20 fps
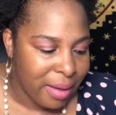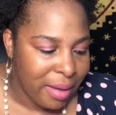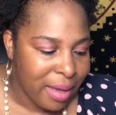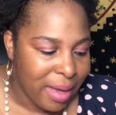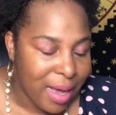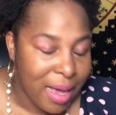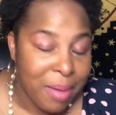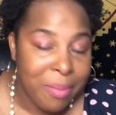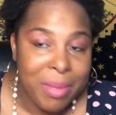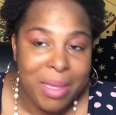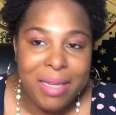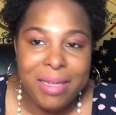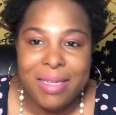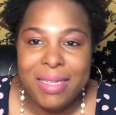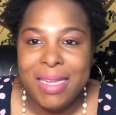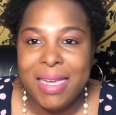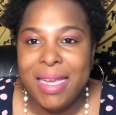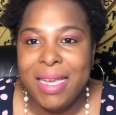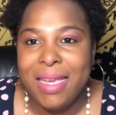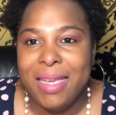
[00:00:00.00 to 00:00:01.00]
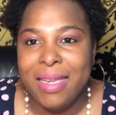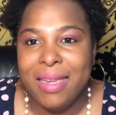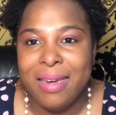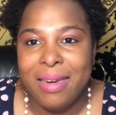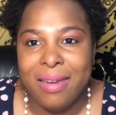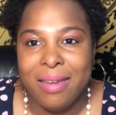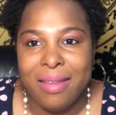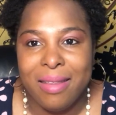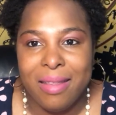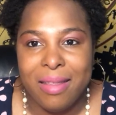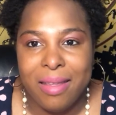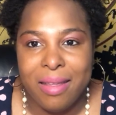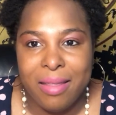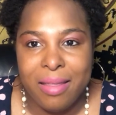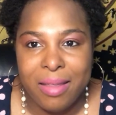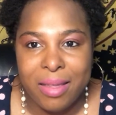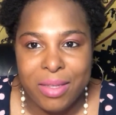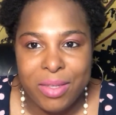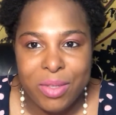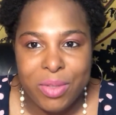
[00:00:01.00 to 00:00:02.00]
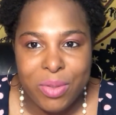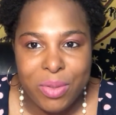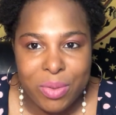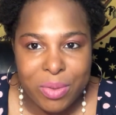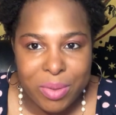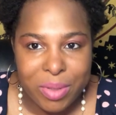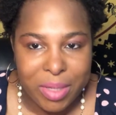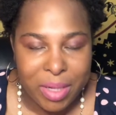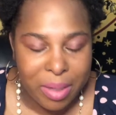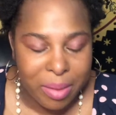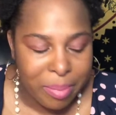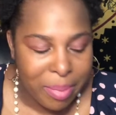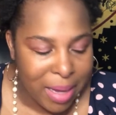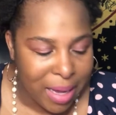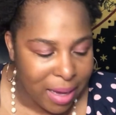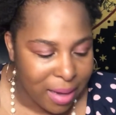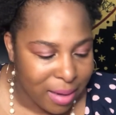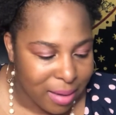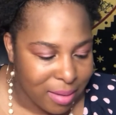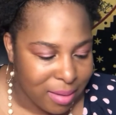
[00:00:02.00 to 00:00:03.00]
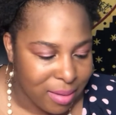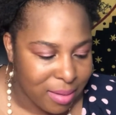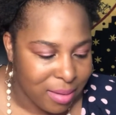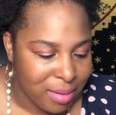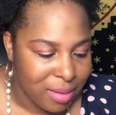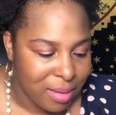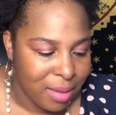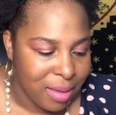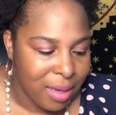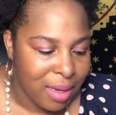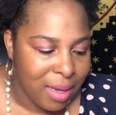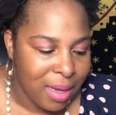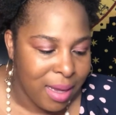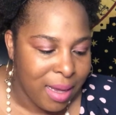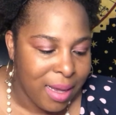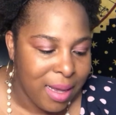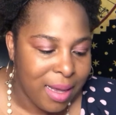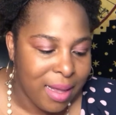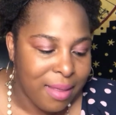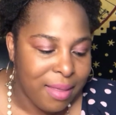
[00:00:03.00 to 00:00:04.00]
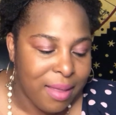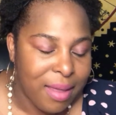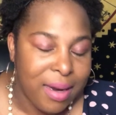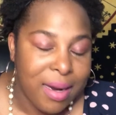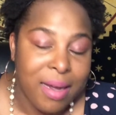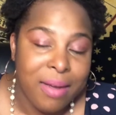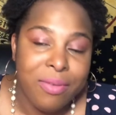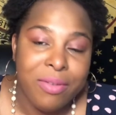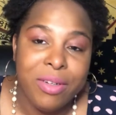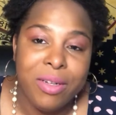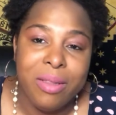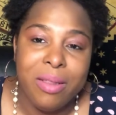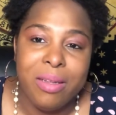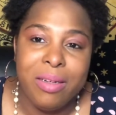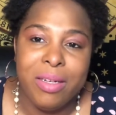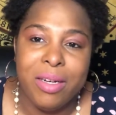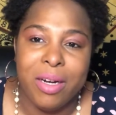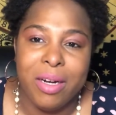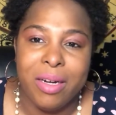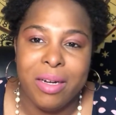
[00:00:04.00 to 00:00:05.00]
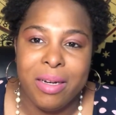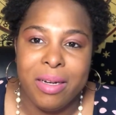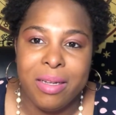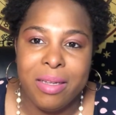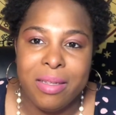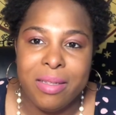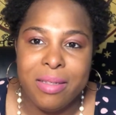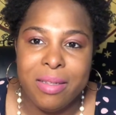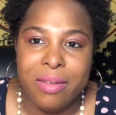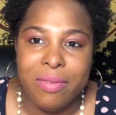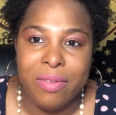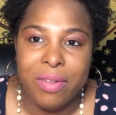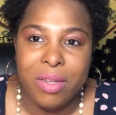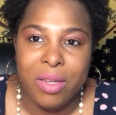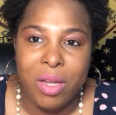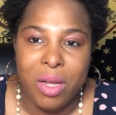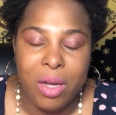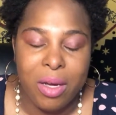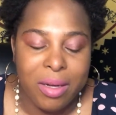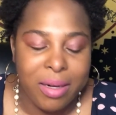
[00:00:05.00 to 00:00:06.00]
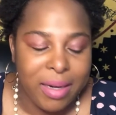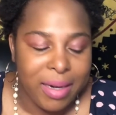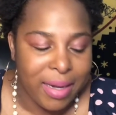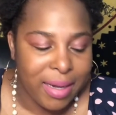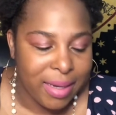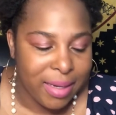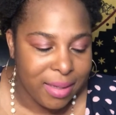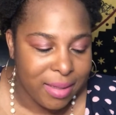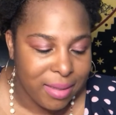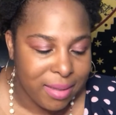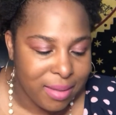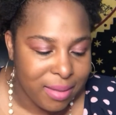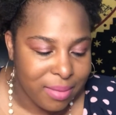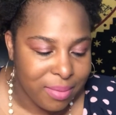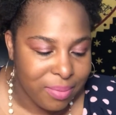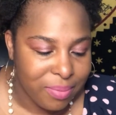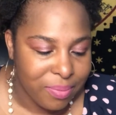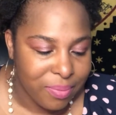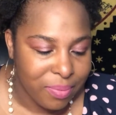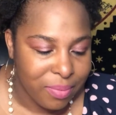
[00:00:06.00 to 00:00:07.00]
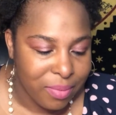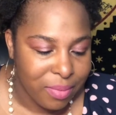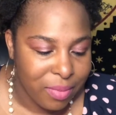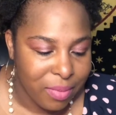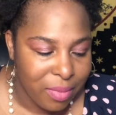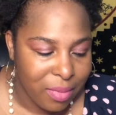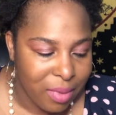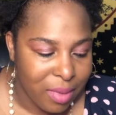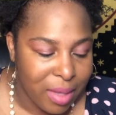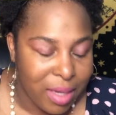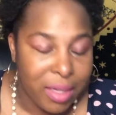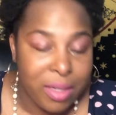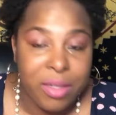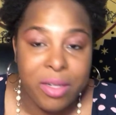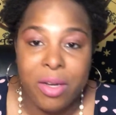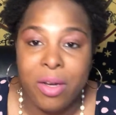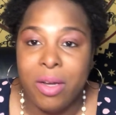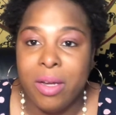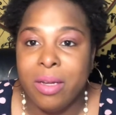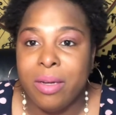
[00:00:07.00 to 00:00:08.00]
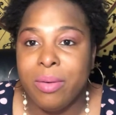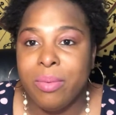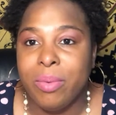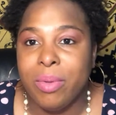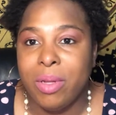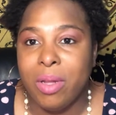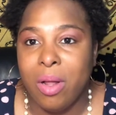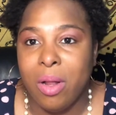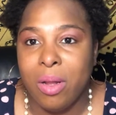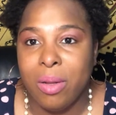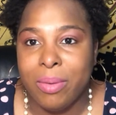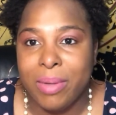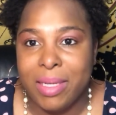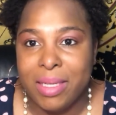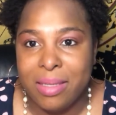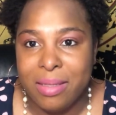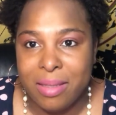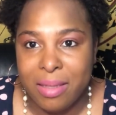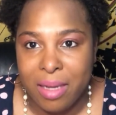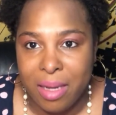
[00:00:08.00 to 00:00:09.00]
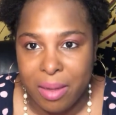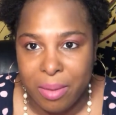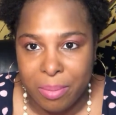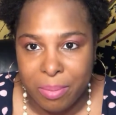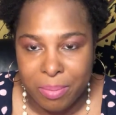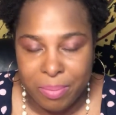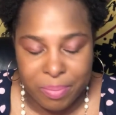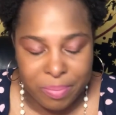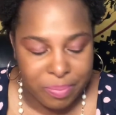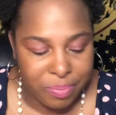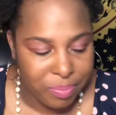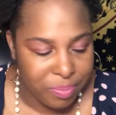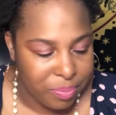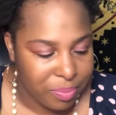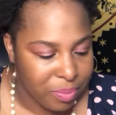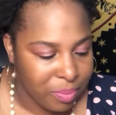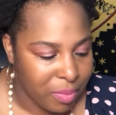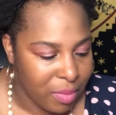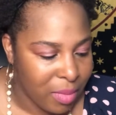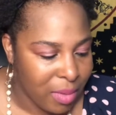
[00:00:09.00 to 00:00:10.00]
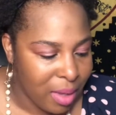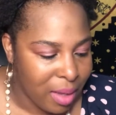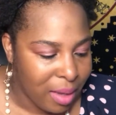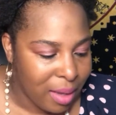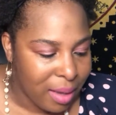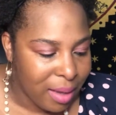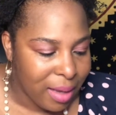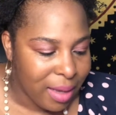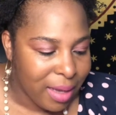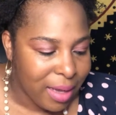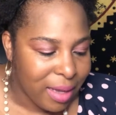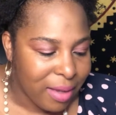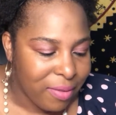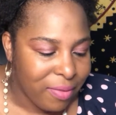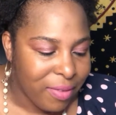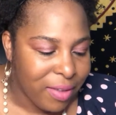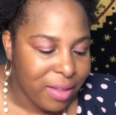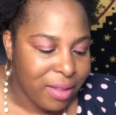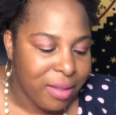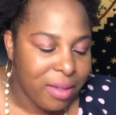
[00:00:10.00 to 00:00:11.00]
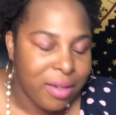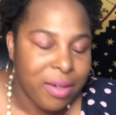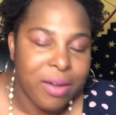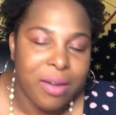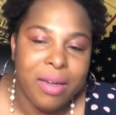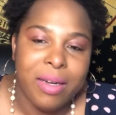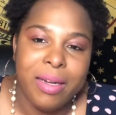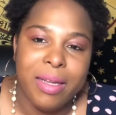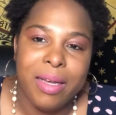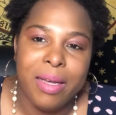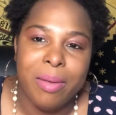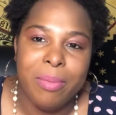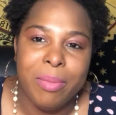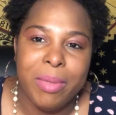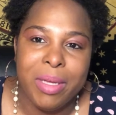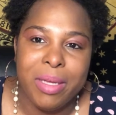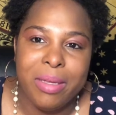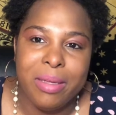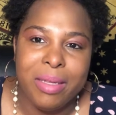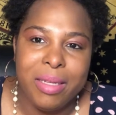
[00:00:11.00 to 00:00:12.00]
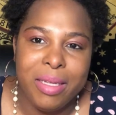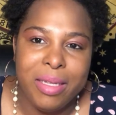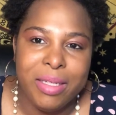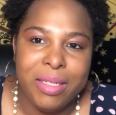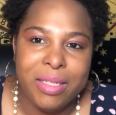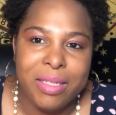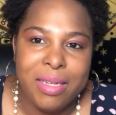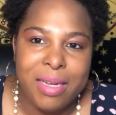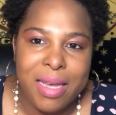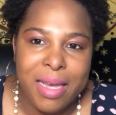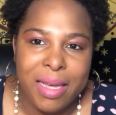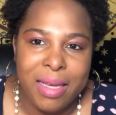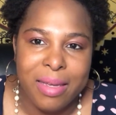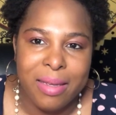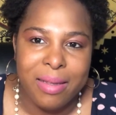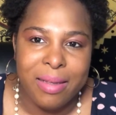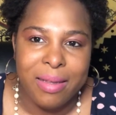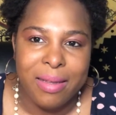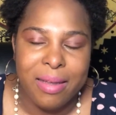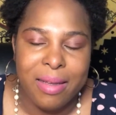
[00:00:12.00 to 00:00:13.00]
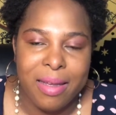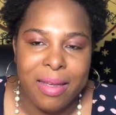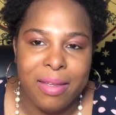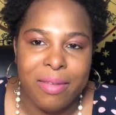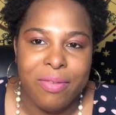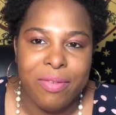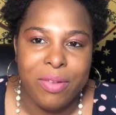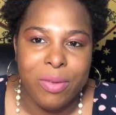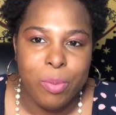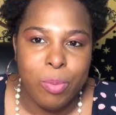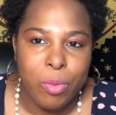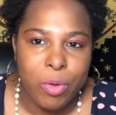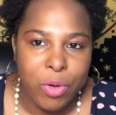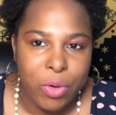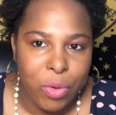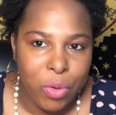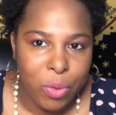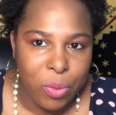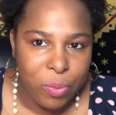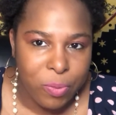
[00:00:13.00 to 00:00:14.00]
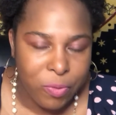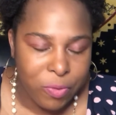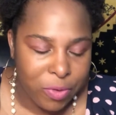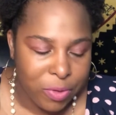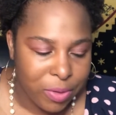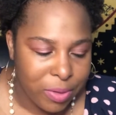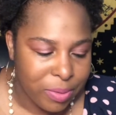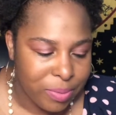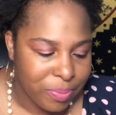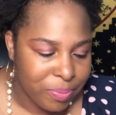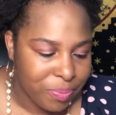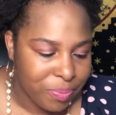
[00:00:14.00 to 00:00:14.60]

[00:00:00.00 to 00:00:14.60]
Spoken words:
I maintain that this too shall pass, and that after the darkness of a long night, that dawn will always come. I feel the dawn coming each day. I feel more hopeful.